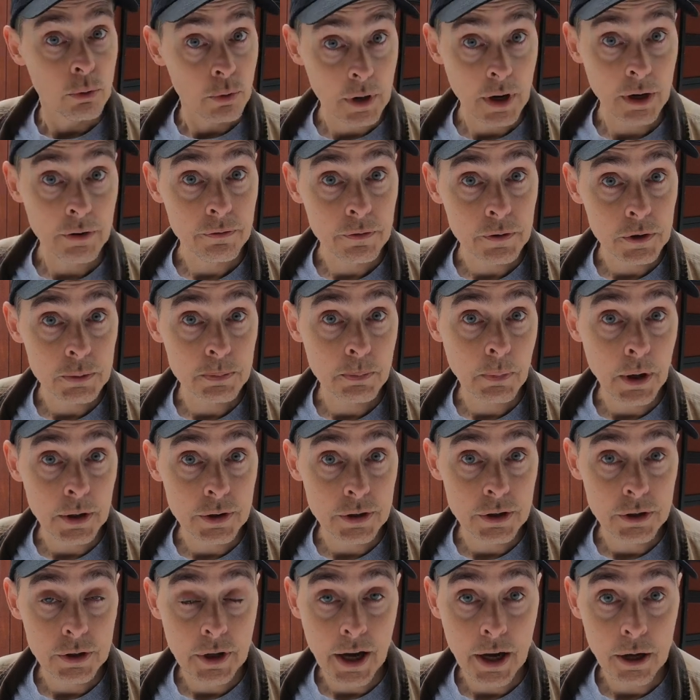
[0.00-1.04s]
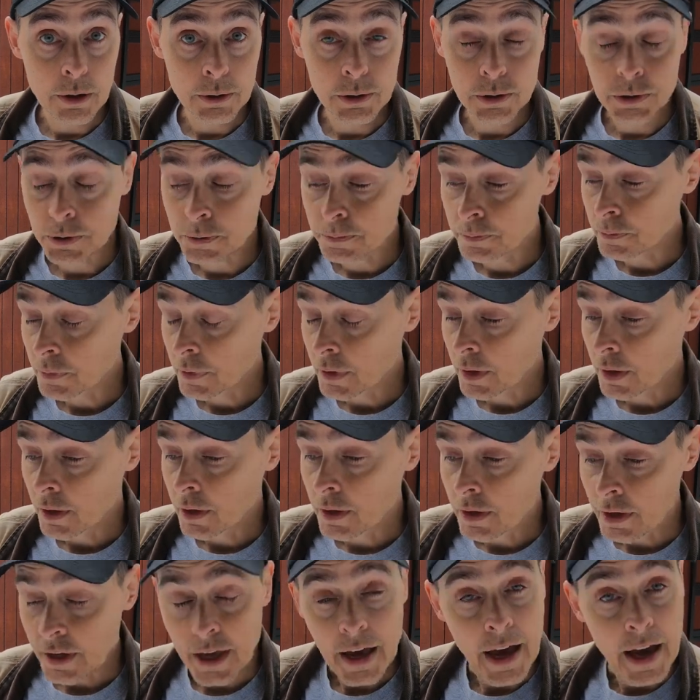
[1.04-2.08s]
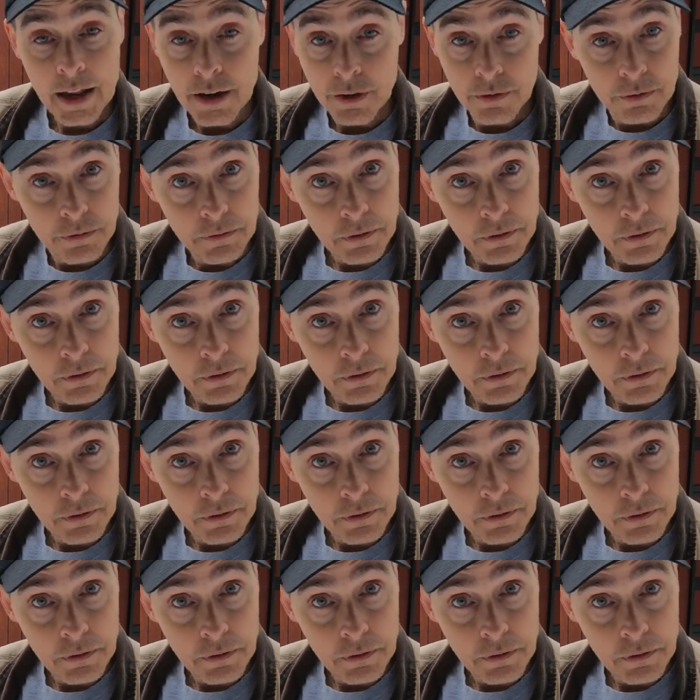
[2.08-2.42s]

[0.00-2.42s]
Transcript: When I first bought this house, it had a